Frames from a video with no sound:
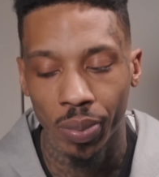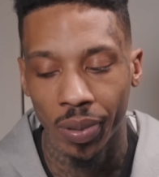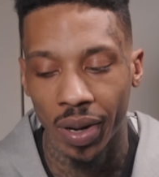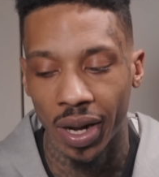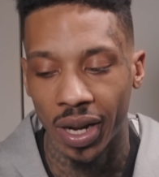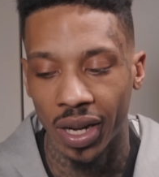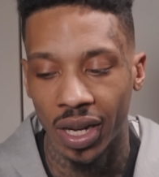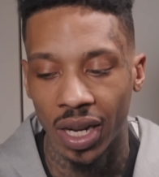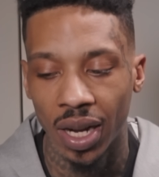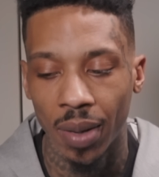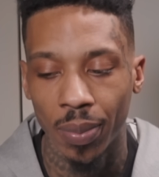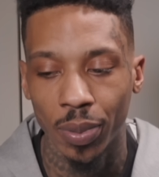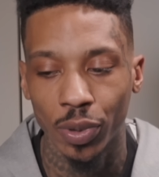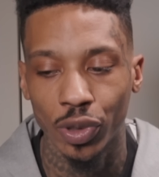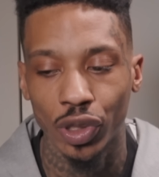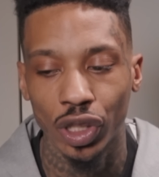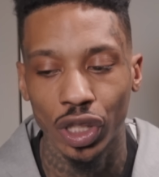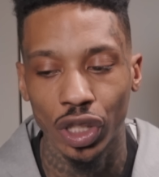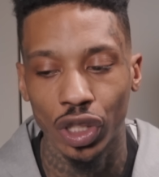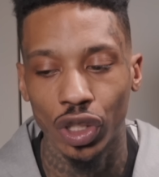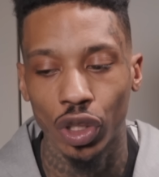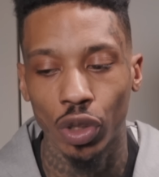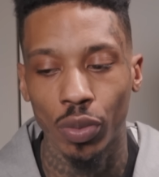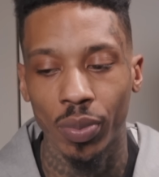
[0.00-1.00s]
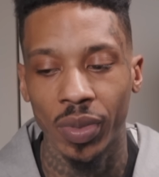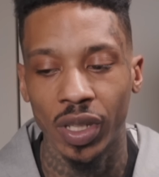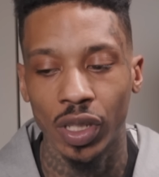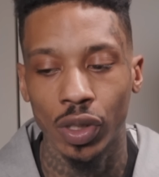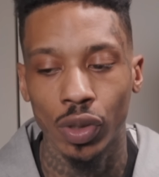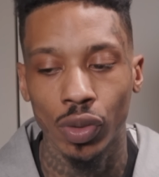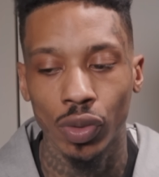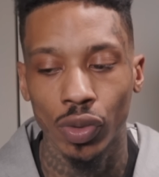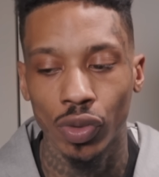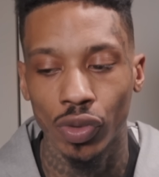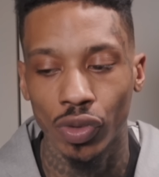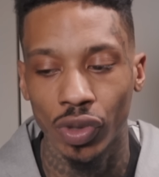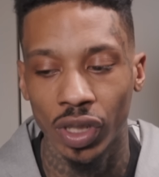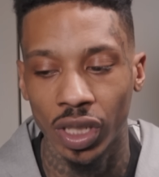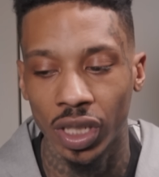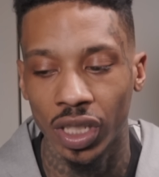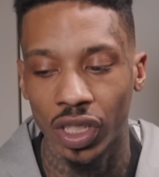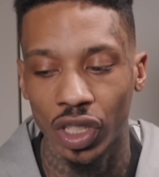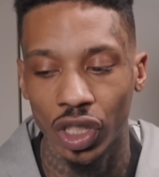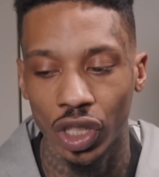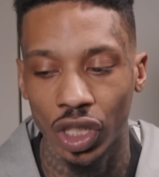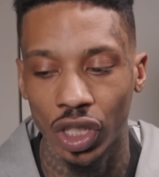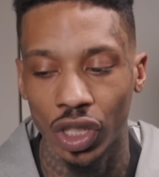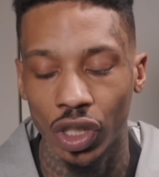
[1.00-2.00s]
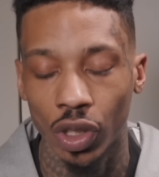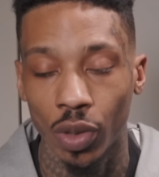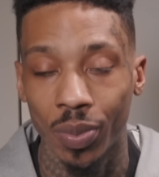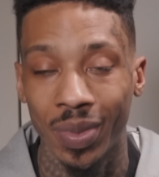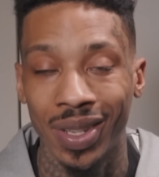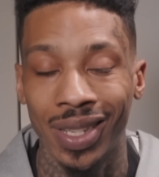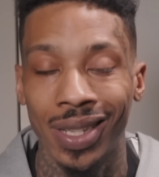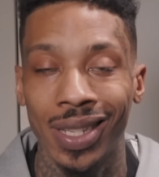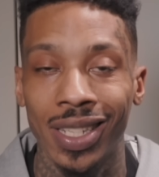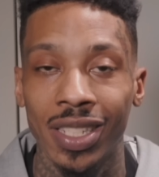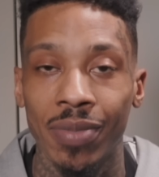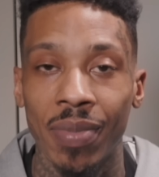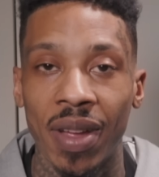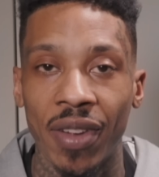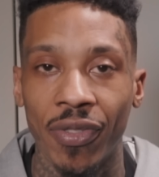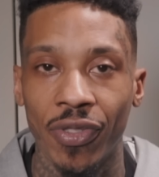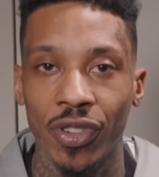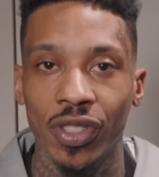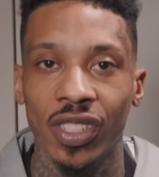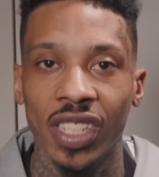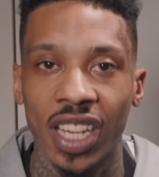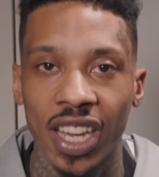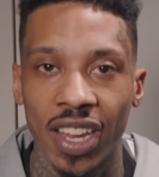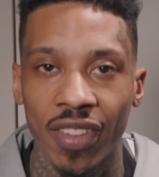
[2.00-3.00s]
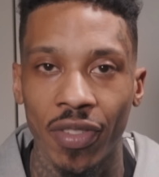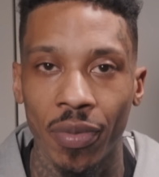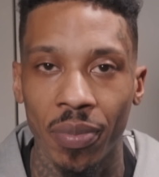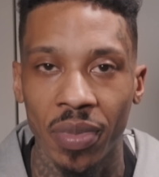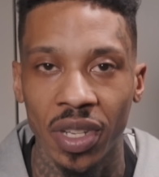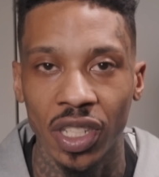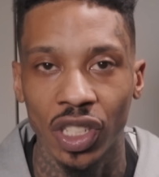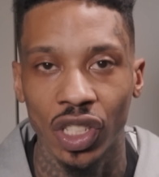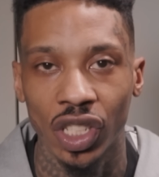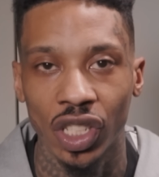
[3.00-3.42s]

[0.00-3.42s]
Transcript: probably a couple Chicho men, two, three Chicho men. This is my first time ever meeting